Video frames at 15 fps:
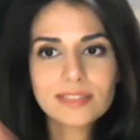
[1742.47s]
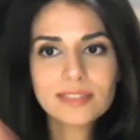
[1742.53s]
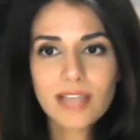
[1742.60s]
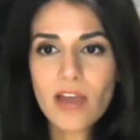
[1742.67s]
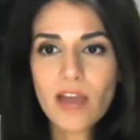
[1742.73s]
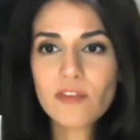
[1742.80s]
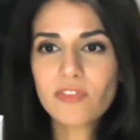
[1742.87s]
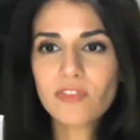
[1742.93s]

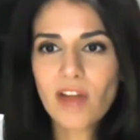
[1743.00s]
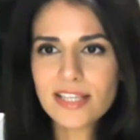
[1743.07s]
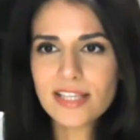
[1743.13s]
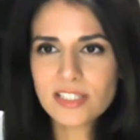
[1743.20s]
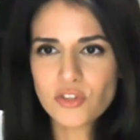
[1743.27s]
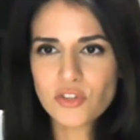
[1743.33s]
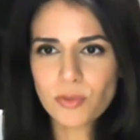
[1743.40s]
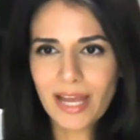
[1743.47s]
time flies
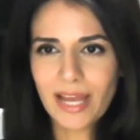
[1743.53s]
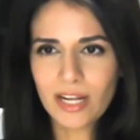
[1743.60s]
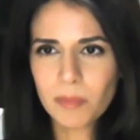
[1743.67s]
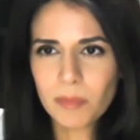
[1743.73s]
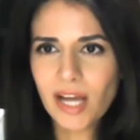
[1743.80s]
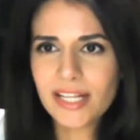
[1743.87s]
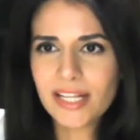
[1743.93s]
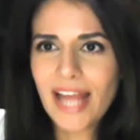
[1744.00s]
in Japan. Oh
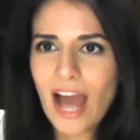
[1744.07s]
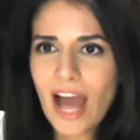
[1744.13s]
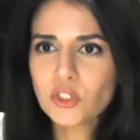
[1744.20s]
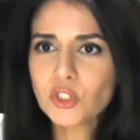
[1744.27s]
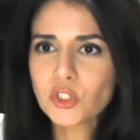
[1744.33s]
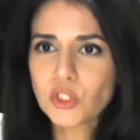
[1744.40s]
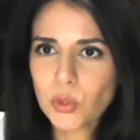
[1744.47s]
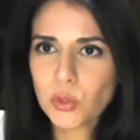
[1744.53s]
my God, how
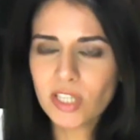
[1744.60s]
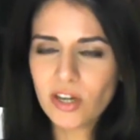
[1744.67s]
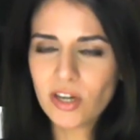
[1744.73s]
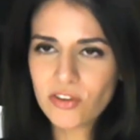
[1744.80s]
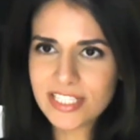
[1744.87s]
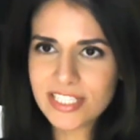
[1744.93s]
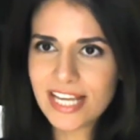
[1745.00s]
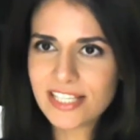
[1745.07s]
short are
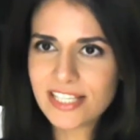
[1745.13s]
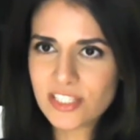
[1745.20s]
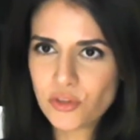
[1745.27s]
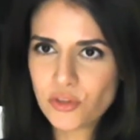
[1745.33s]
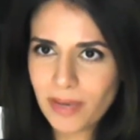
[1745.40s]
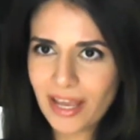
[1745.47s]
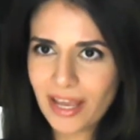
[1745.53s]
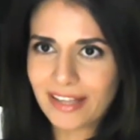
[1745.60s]
the days in
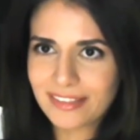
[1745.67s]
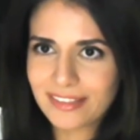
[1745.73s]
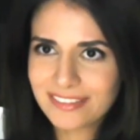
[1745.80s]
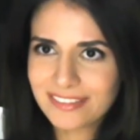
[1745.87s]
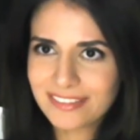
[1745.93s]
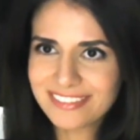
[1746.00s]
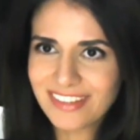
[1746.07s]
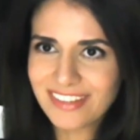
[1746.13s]
Japan?
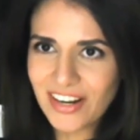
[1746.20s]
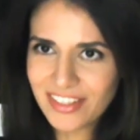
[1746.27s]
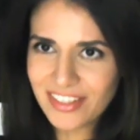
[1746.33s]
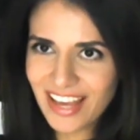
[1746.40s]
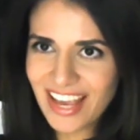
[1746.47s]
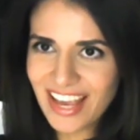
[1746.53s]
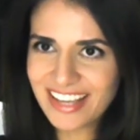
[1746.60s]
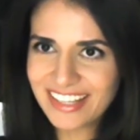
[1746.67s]
Aren't
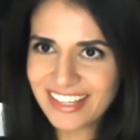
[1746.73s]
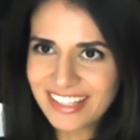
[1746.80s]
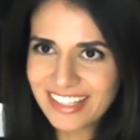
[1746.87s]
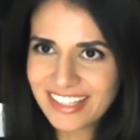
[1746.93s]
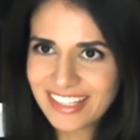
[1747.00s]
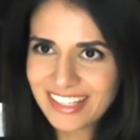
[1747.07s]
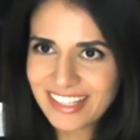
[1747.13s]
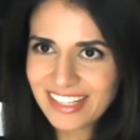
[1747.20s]

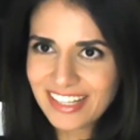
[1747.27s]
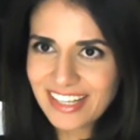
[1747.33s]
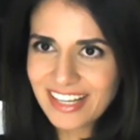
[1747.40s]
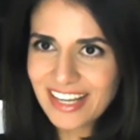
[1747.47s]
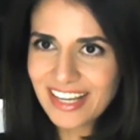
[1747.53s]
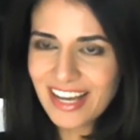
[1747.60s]
they?